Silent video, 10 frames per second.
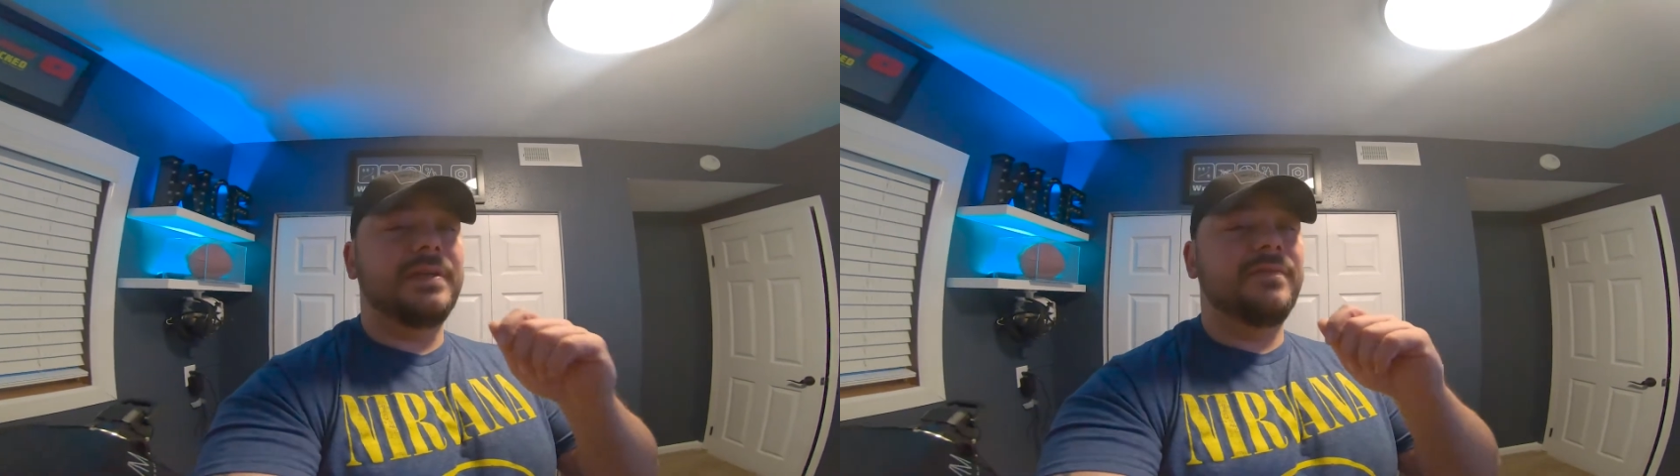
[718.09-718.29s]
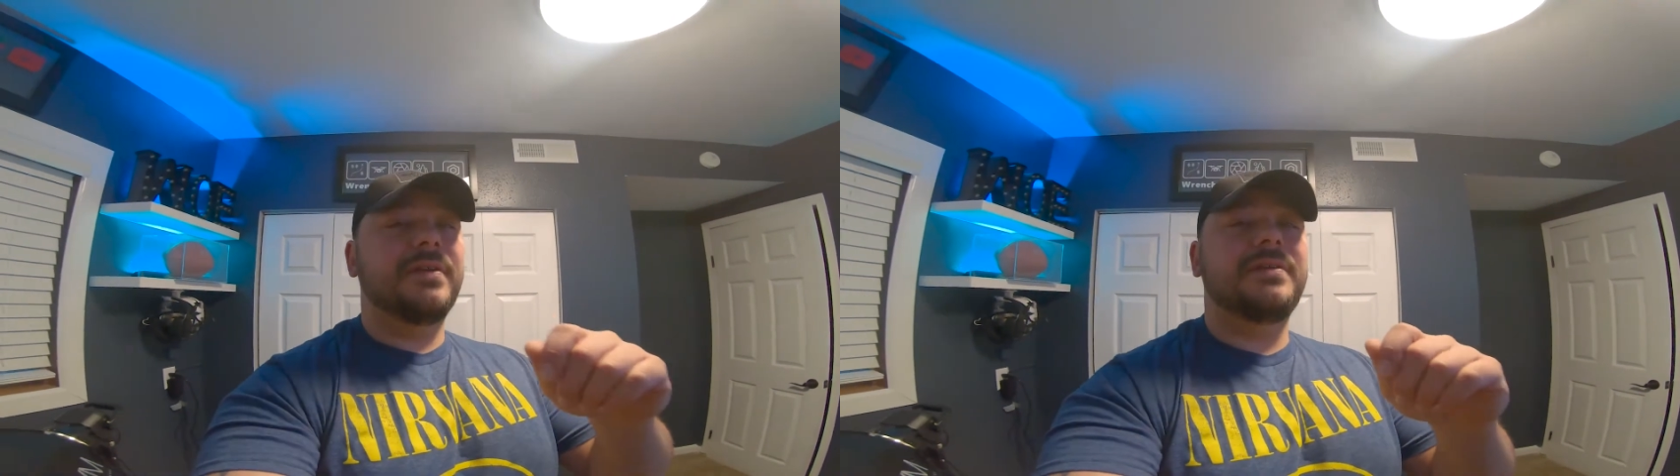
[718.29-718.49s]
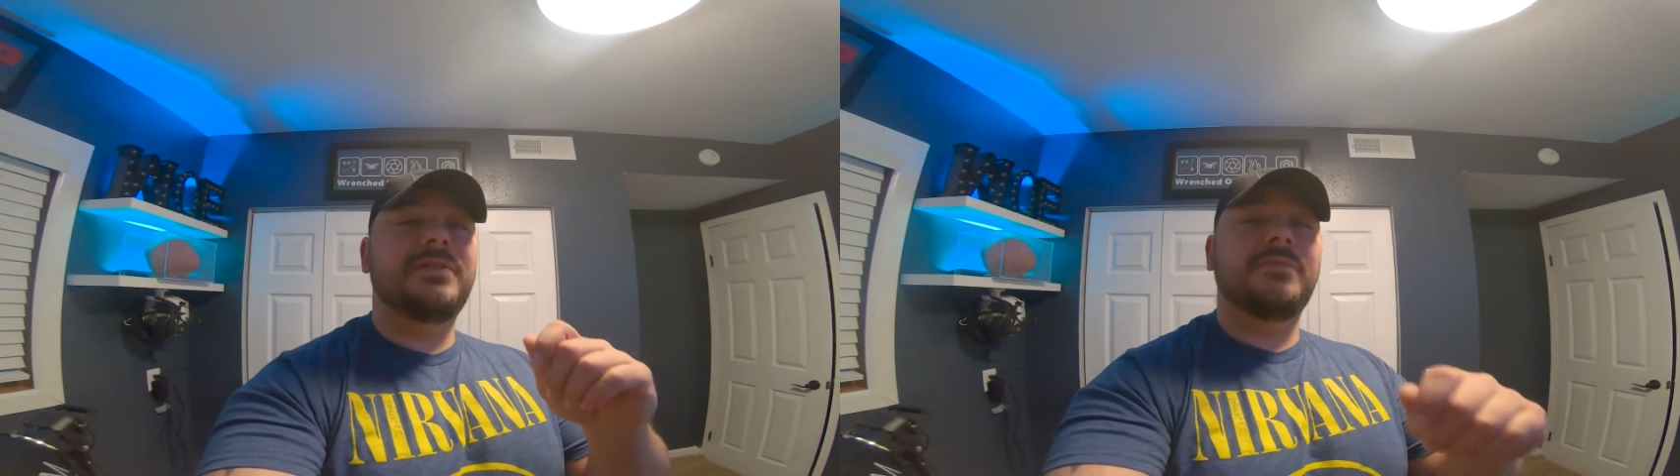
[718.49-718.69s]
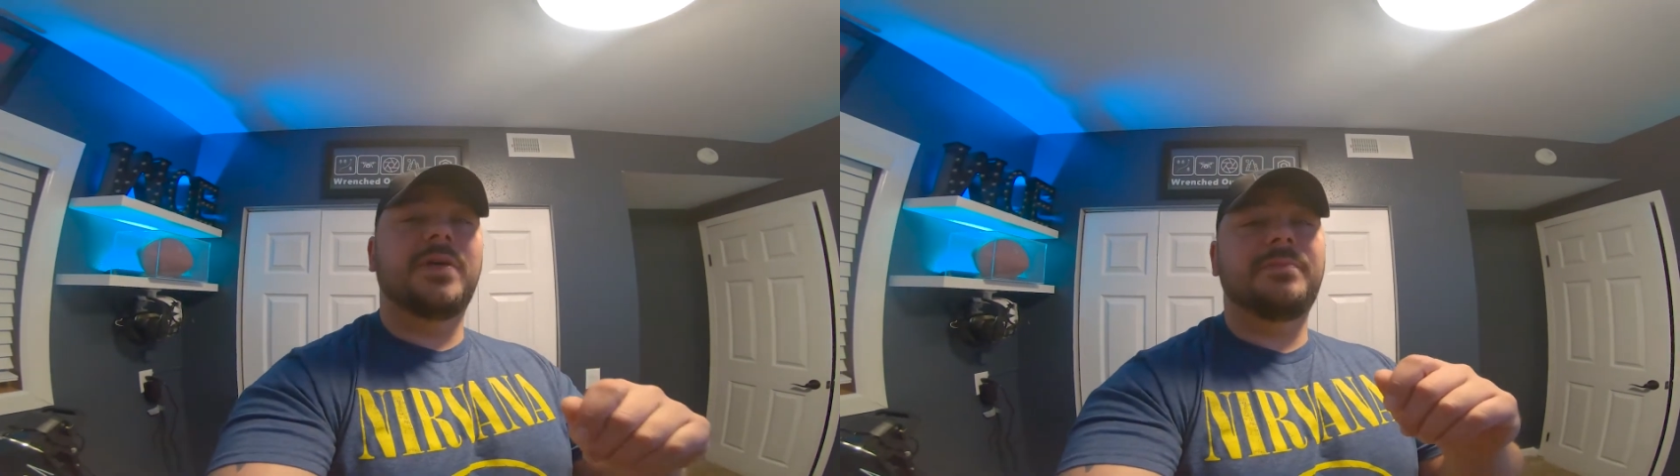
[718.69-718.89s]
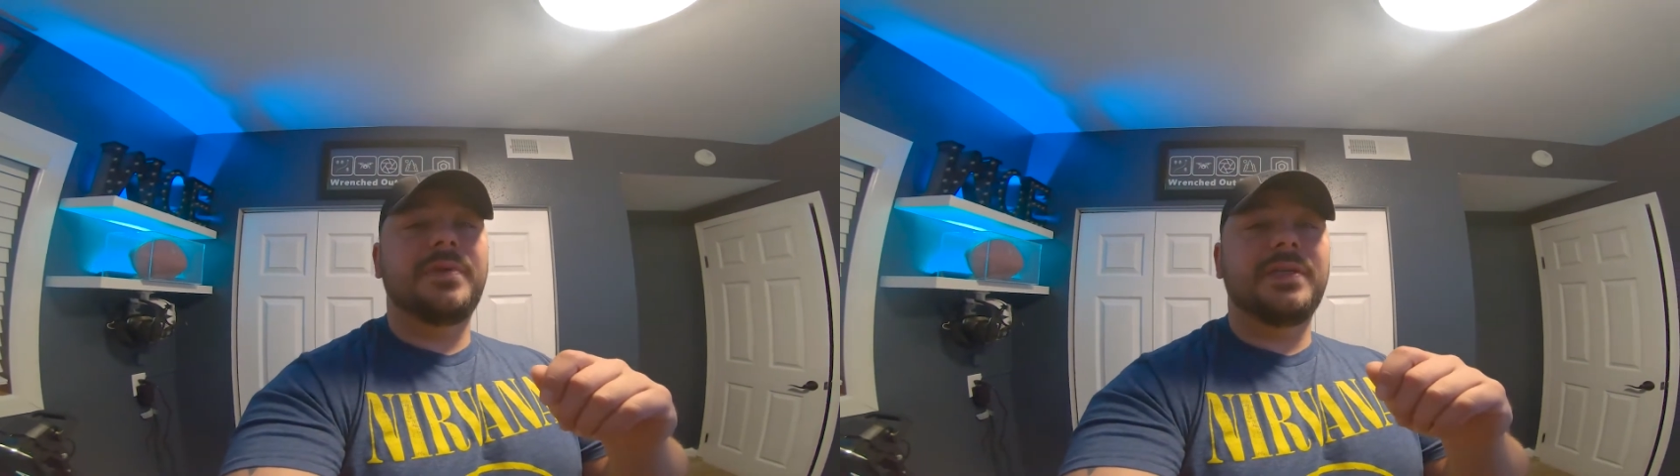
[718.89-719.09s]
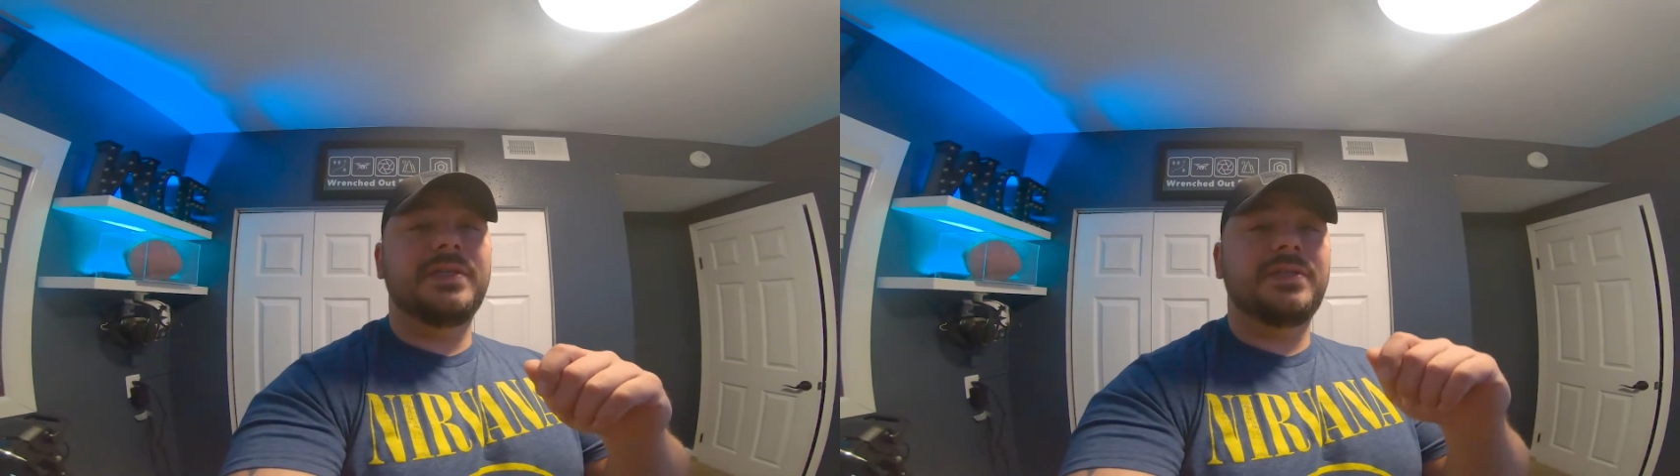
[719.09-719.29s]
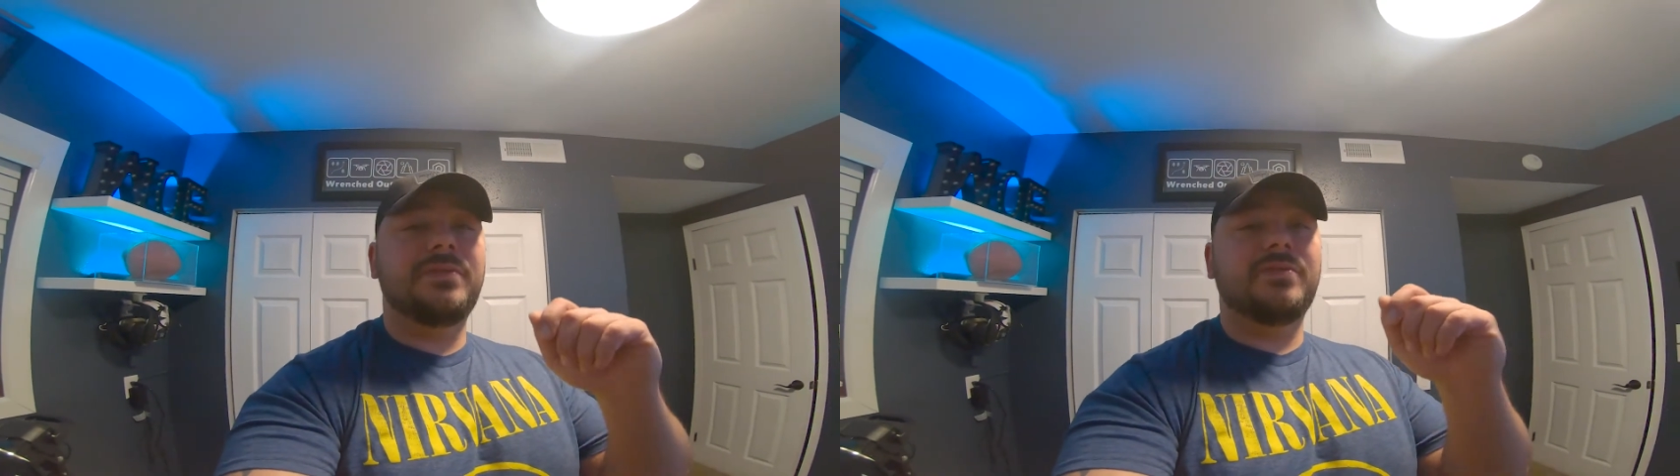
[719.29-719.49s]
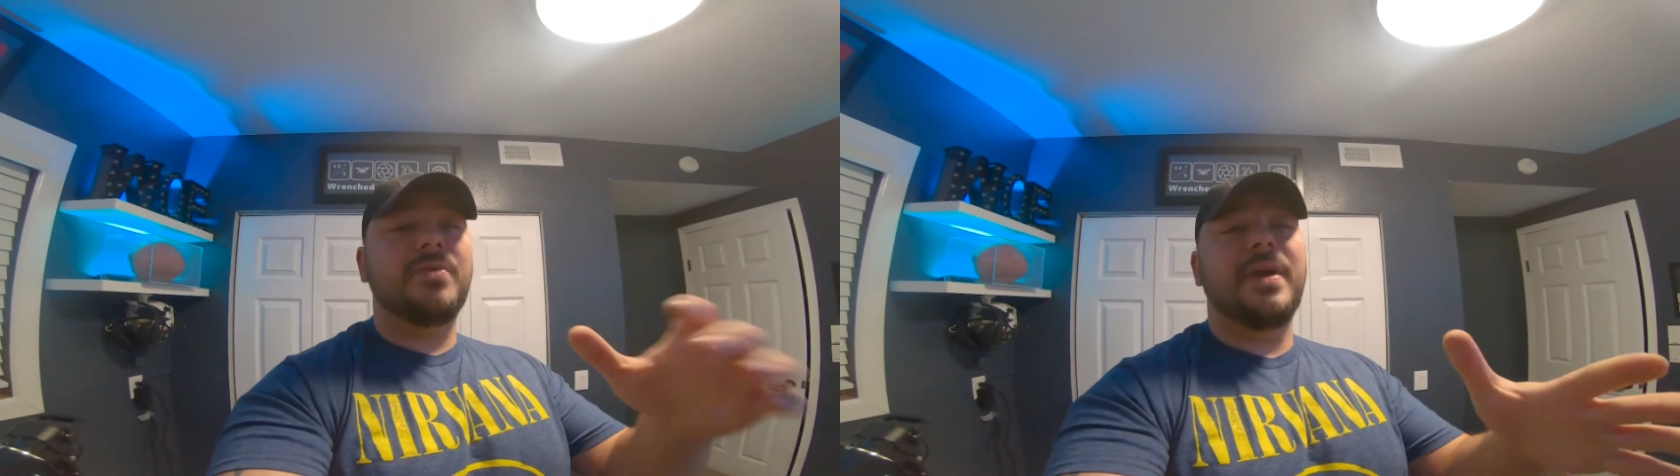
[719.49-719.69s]
very small
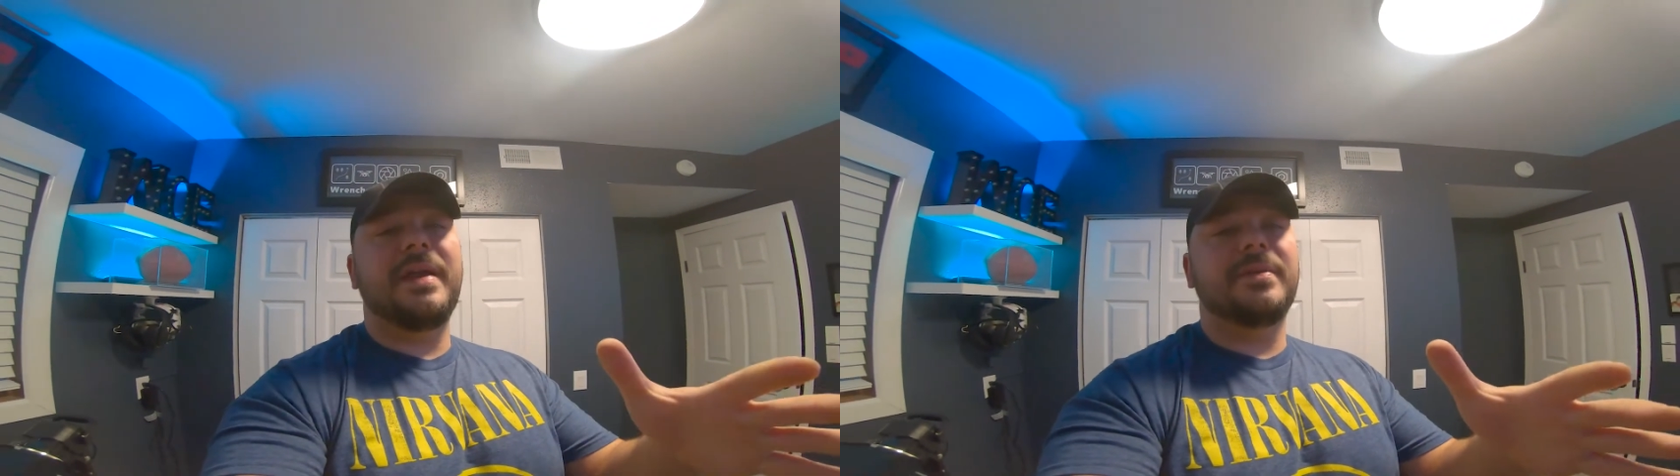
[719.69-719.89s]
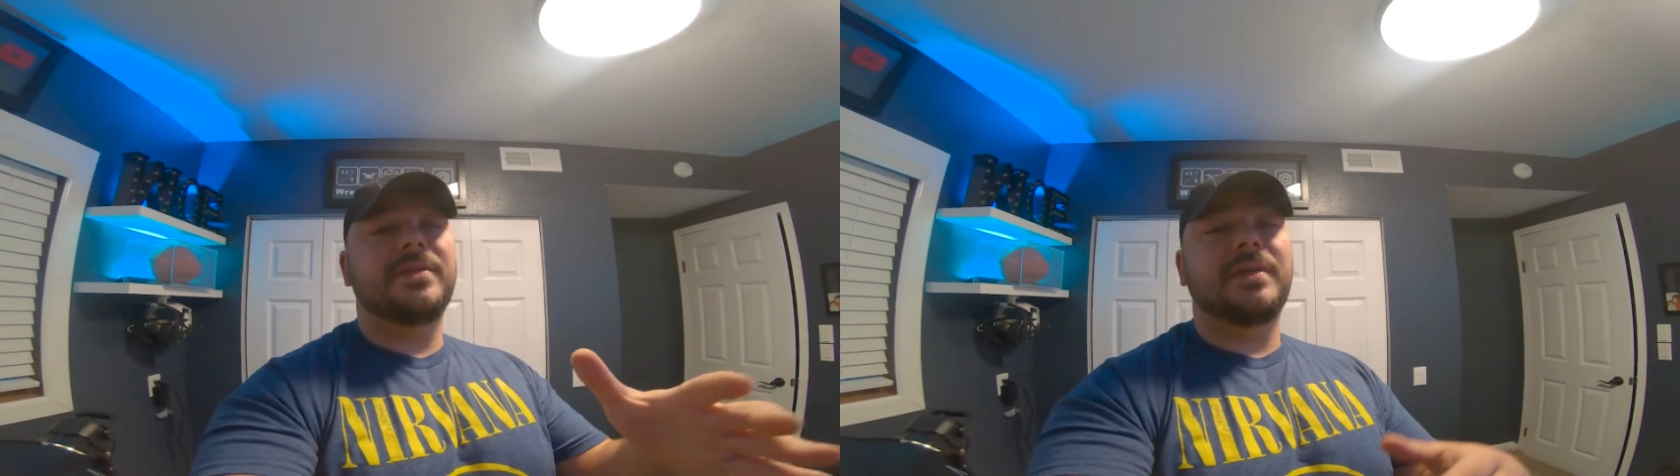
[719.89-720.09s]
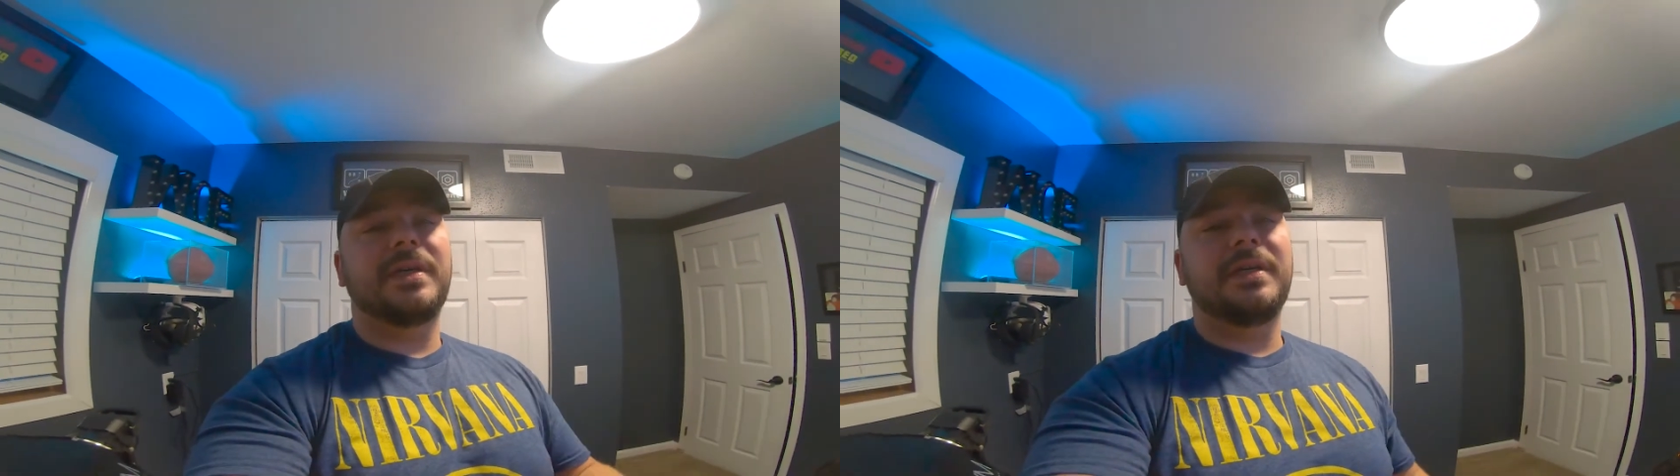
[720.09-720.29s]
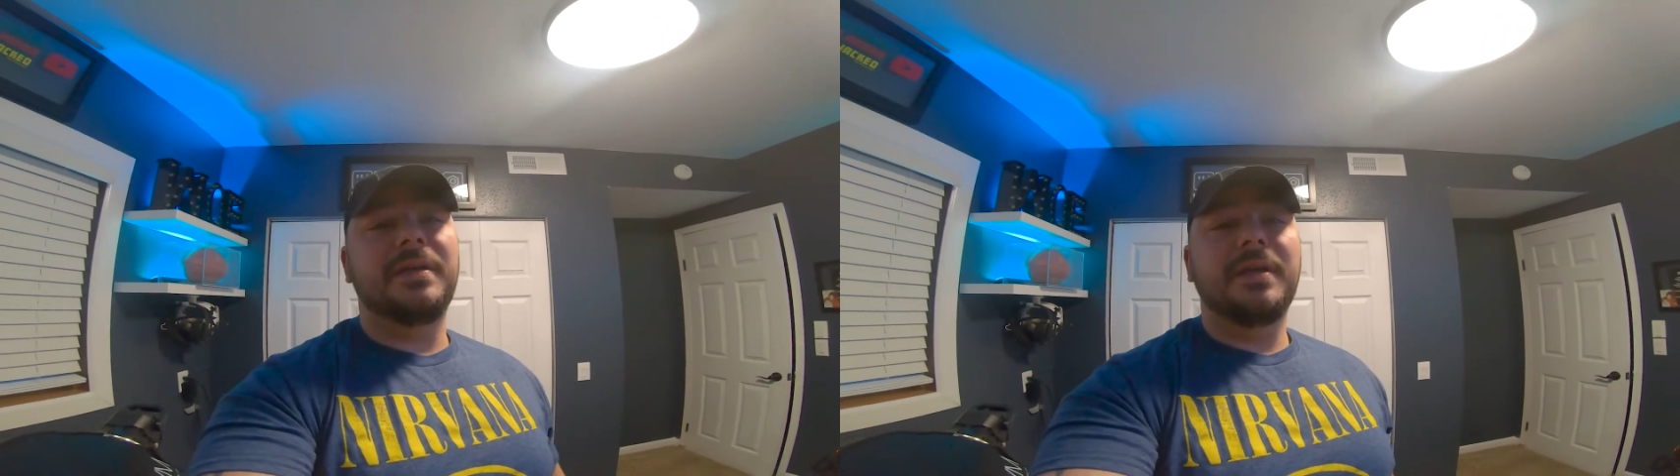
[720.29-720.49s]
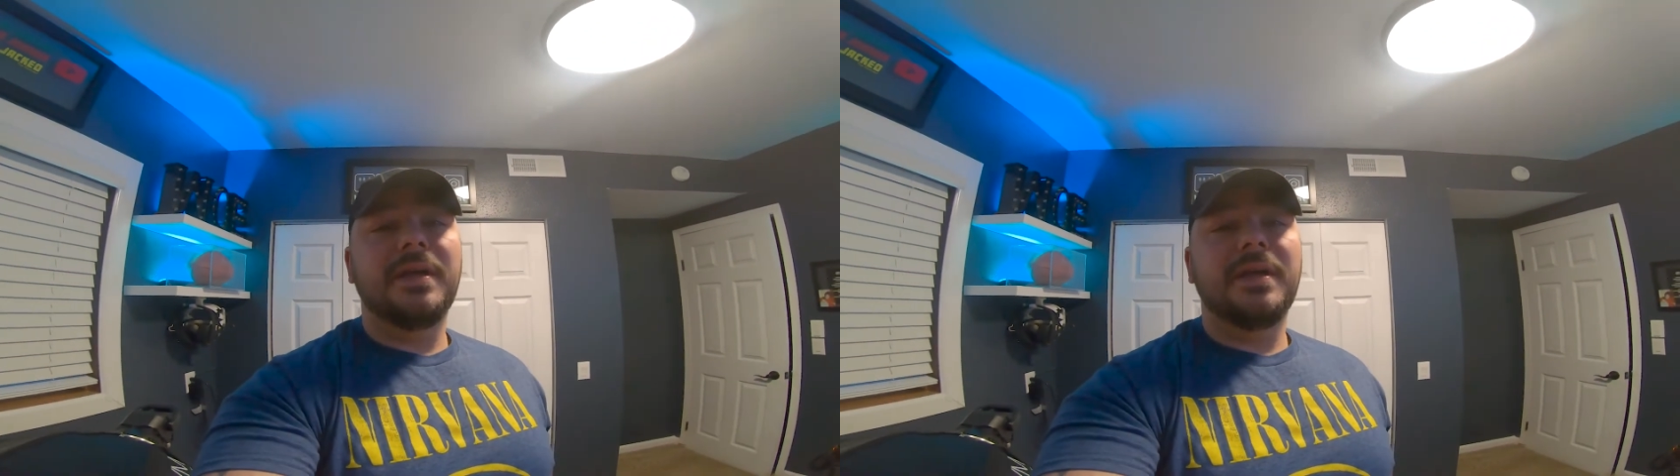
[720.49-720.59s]
piece through Amazon